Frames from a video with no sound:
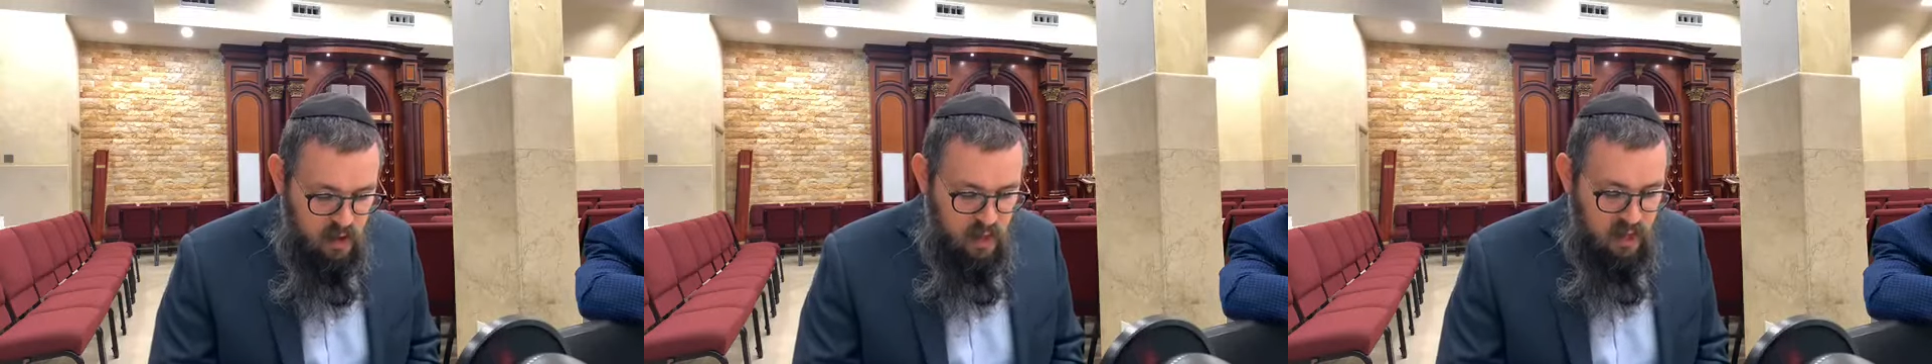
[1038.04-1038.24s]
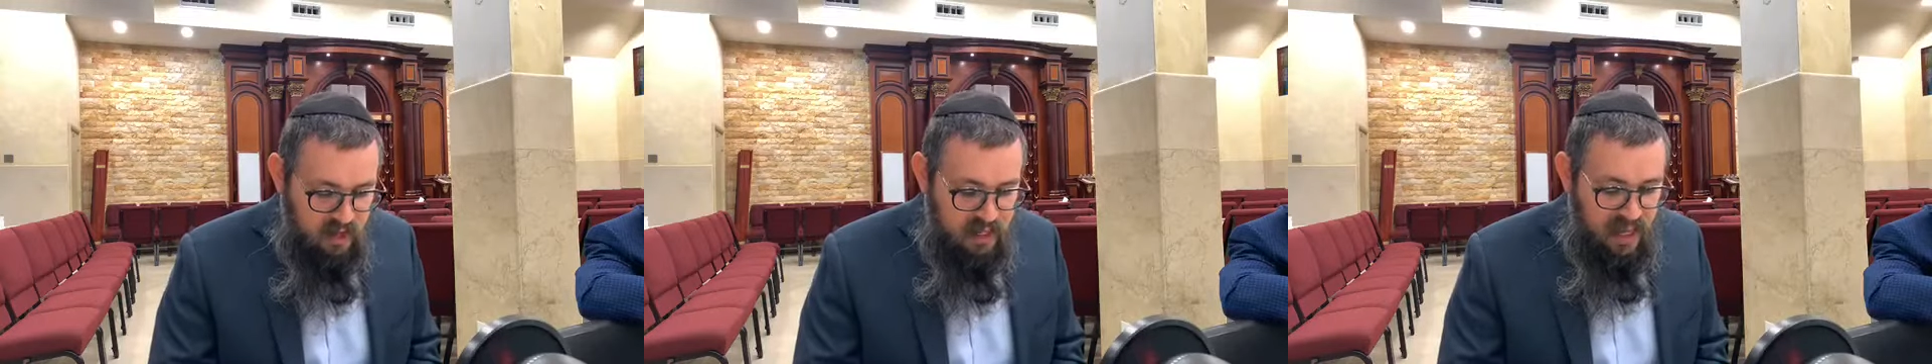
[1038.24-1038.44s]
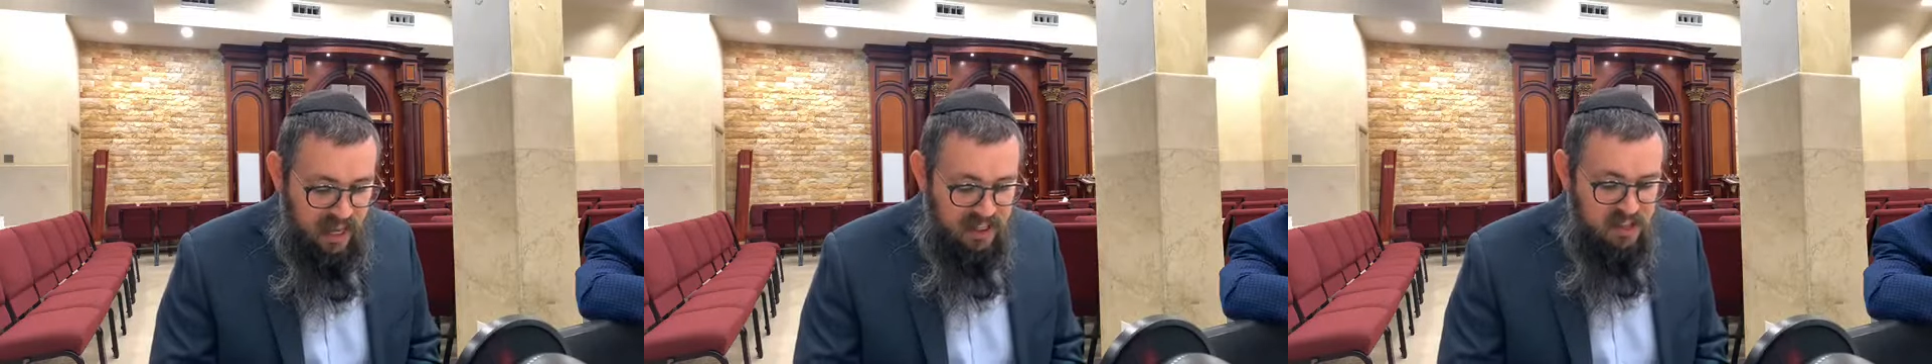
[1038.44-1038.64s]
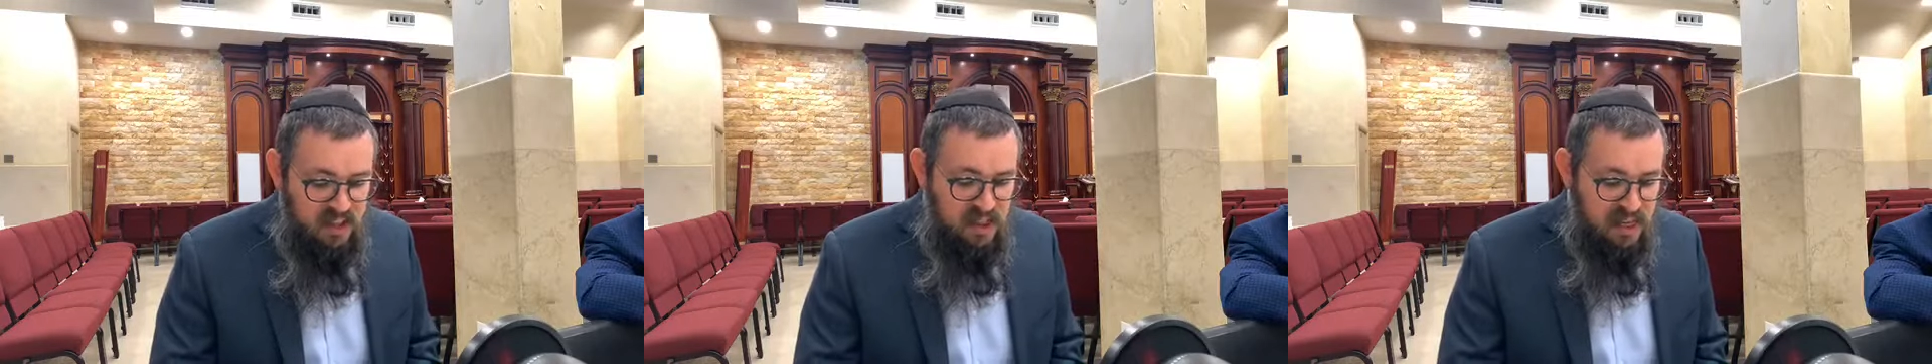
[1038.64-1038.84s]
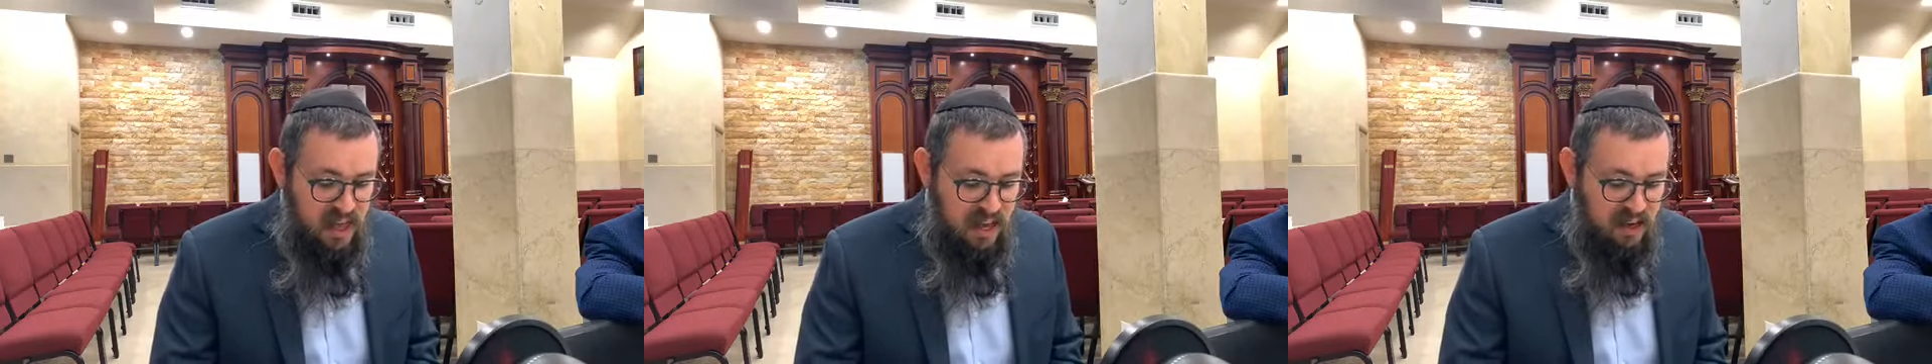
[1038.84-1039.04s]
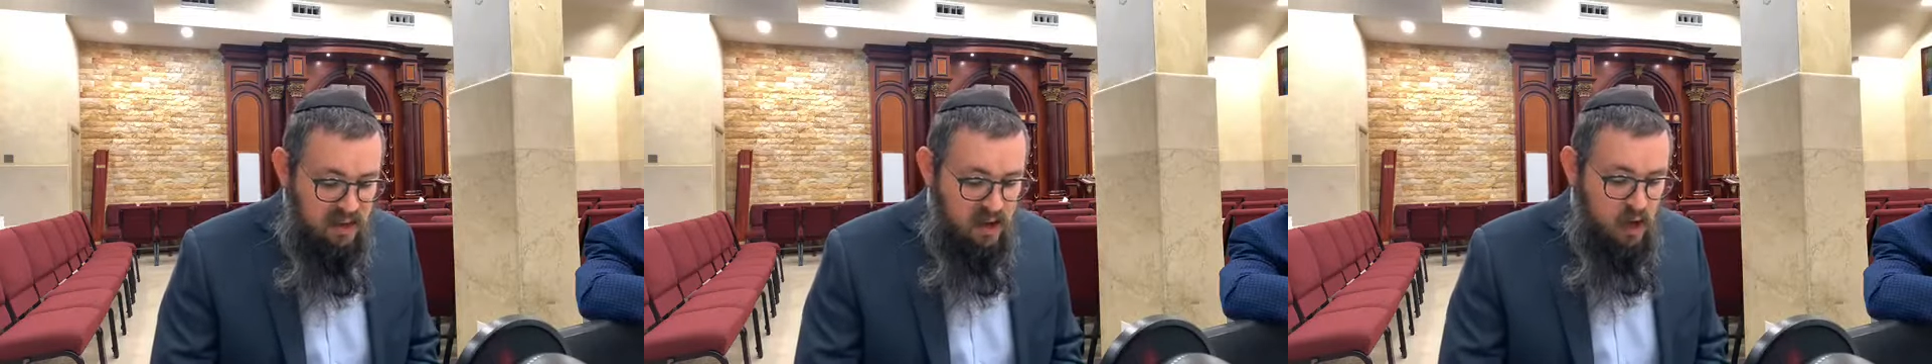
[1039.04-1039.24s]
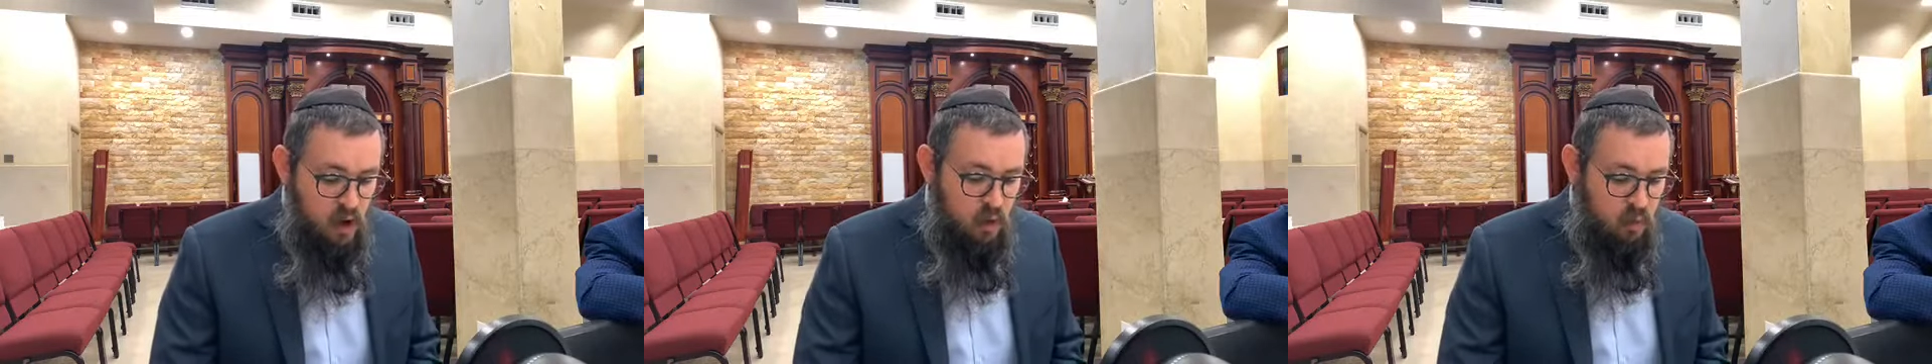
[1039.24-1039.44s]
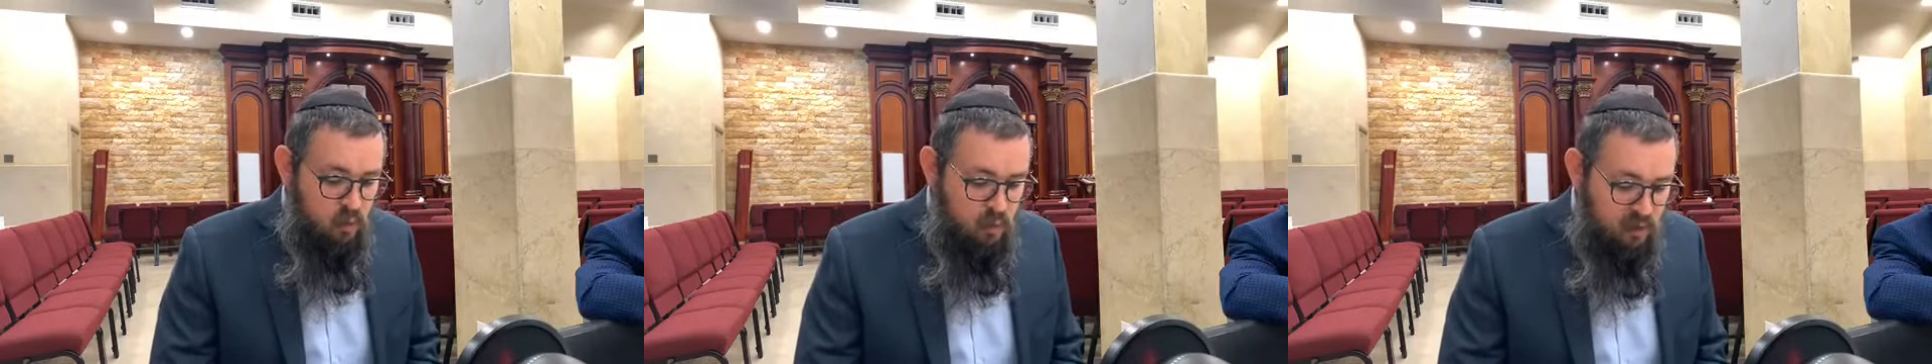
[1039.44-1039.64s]
And he has to then
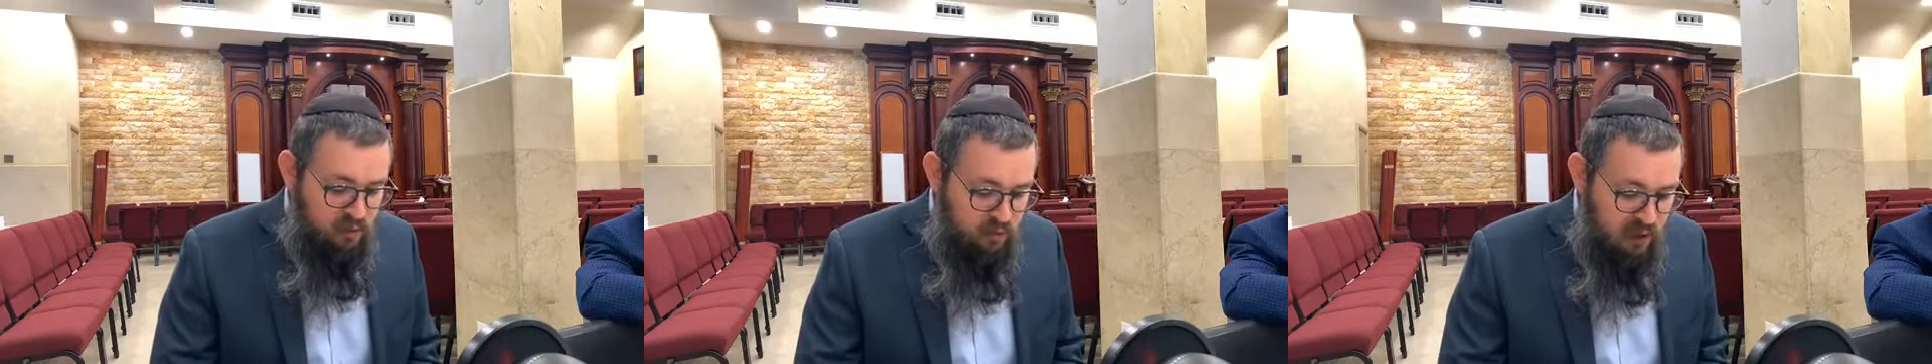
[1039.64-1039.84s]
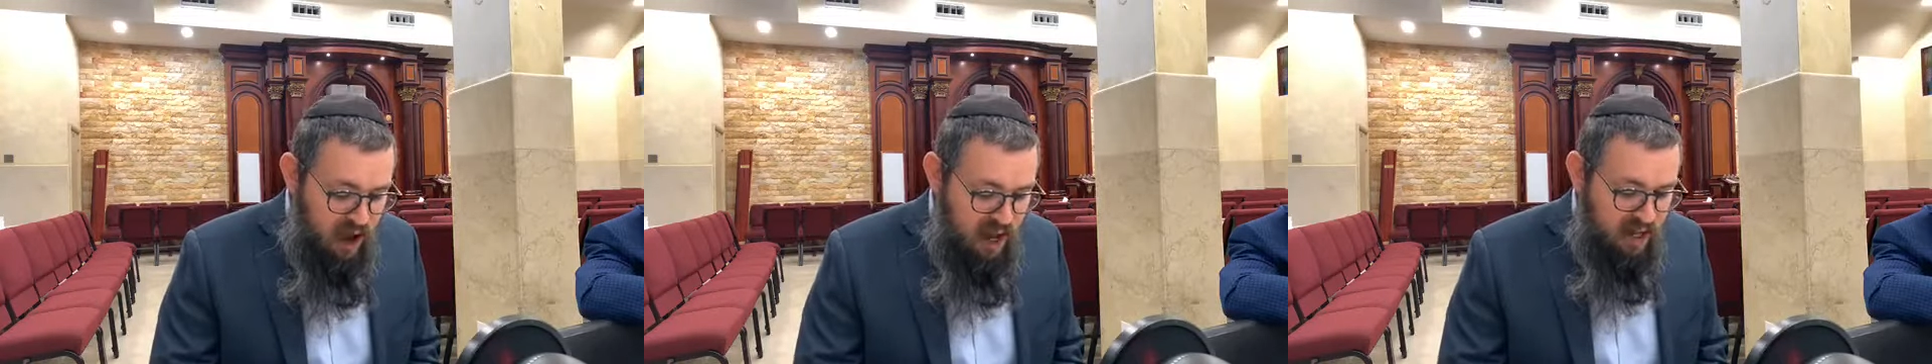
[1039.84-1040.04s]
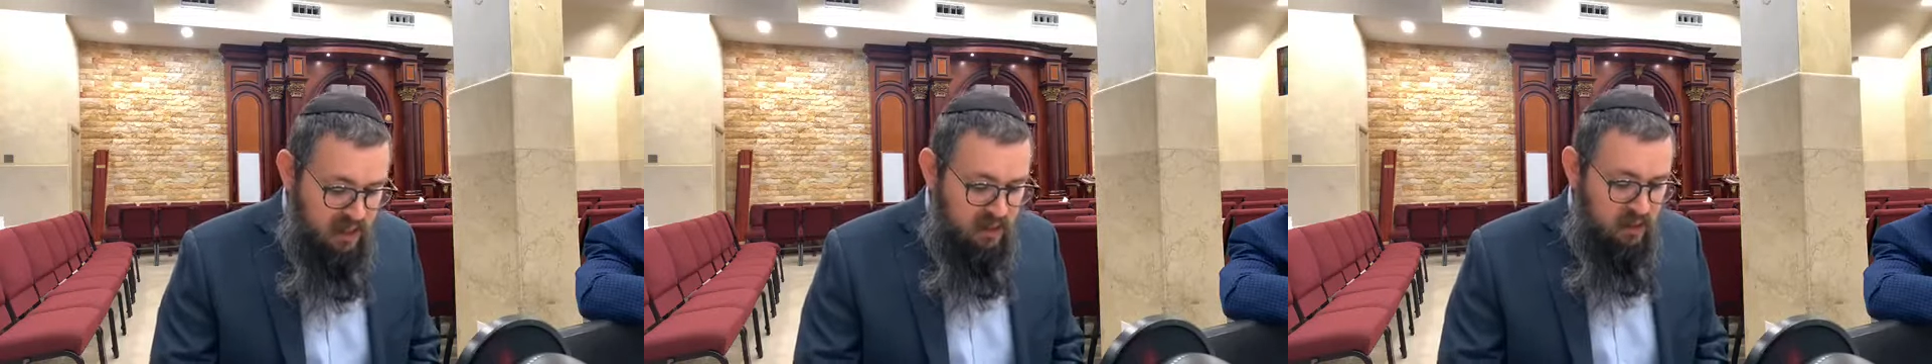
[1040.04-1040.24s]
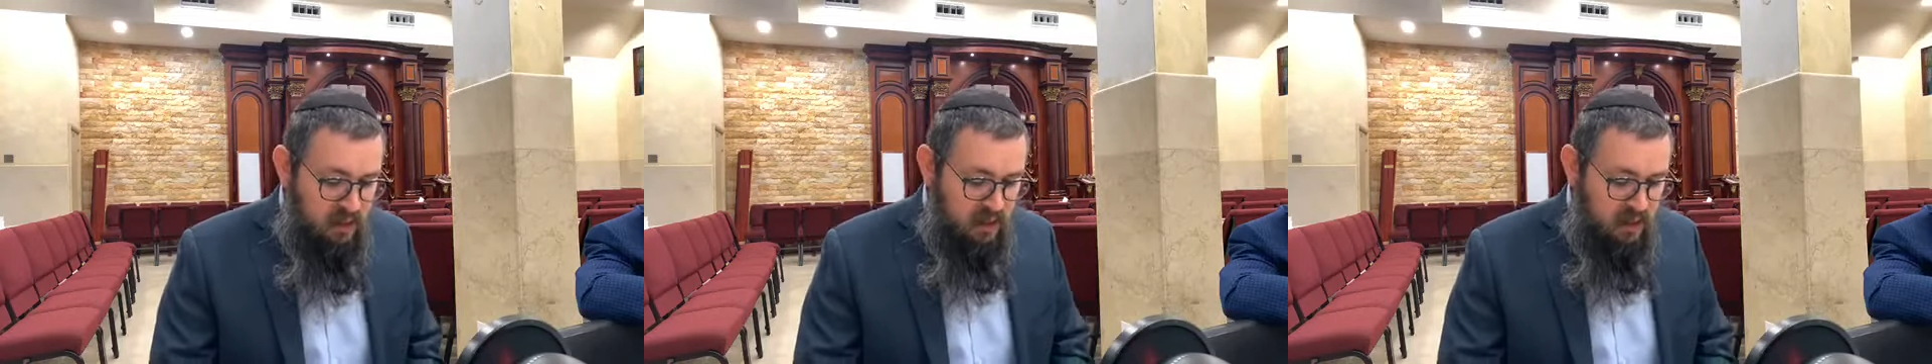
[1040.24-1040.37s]
refine